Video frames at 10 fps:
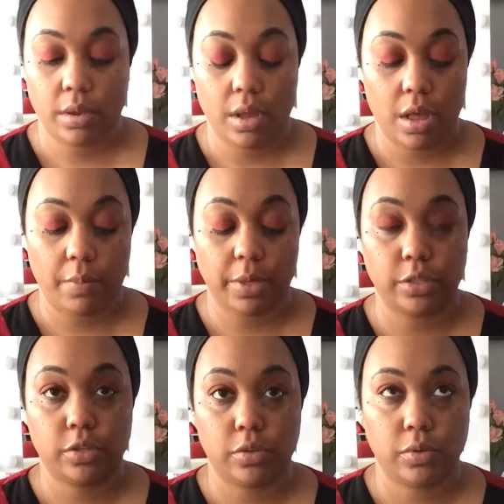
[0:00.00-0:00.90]
I'll put
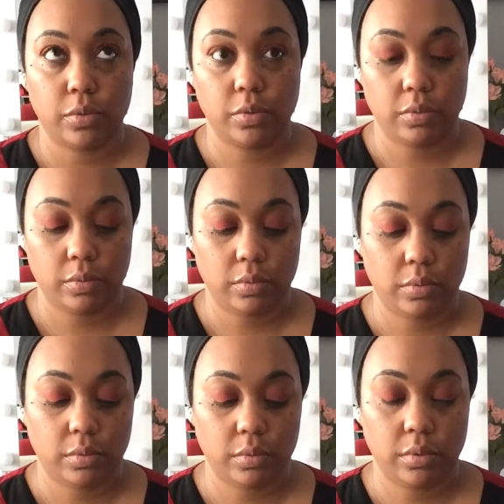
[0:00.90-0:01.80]
two,
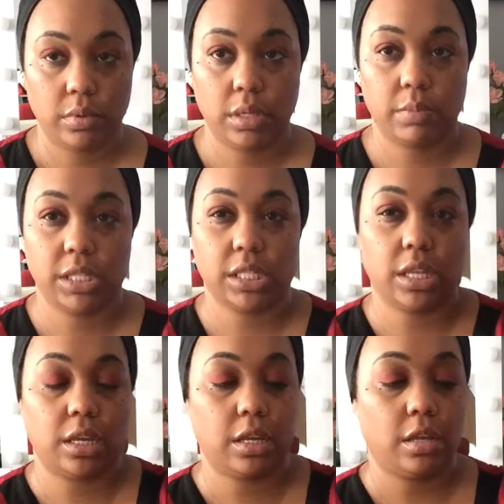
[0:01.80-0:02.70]
let me
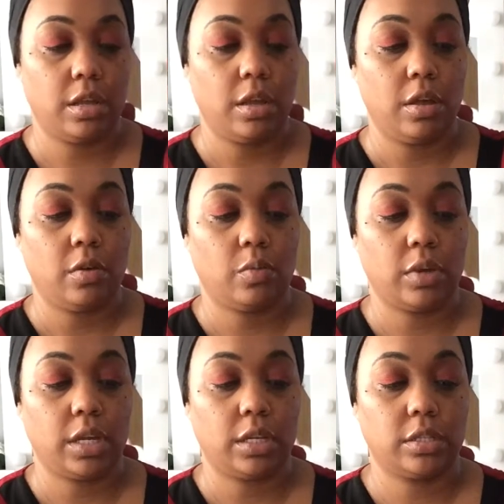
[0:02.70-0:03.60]
see,
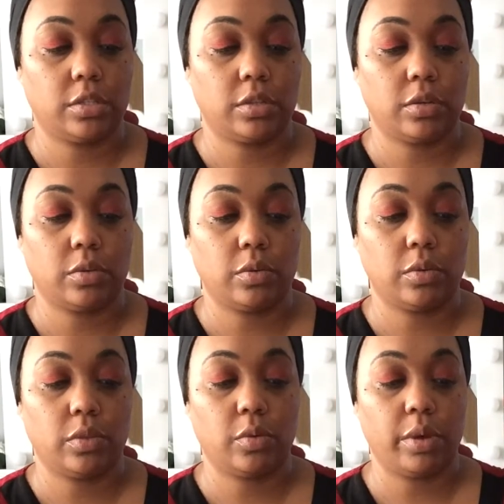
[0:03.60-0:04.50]
1, 2,
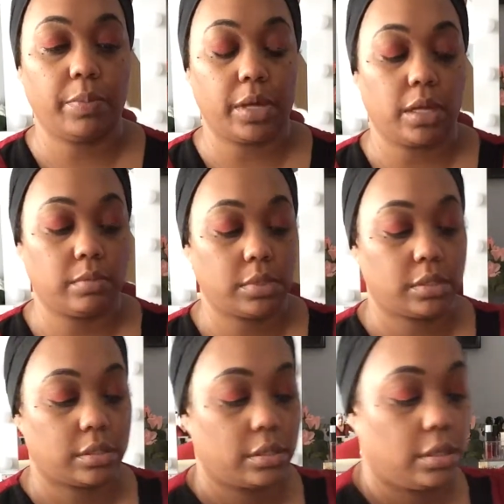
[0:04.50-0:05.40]
3 pumps.